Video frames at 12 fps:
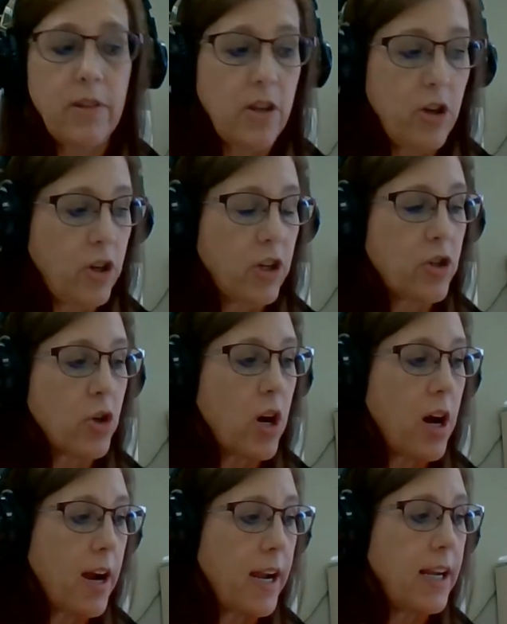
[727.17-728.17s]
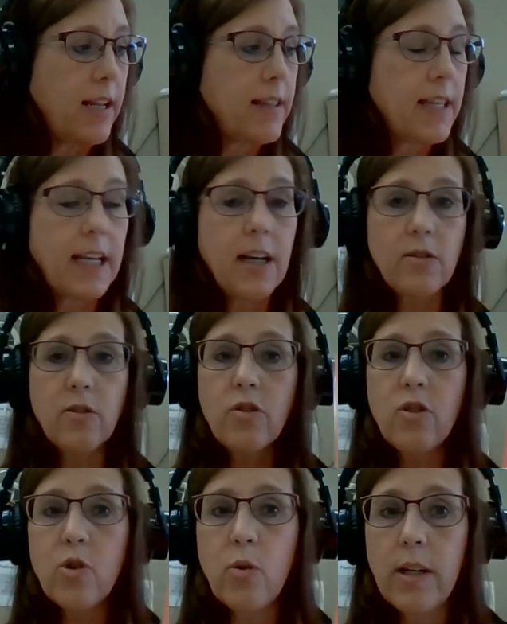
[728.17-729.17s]
you could try the
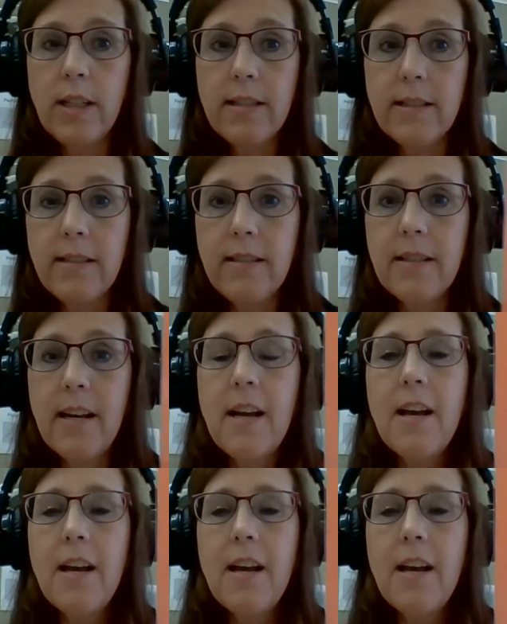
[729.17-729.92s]
Kelso's Choices.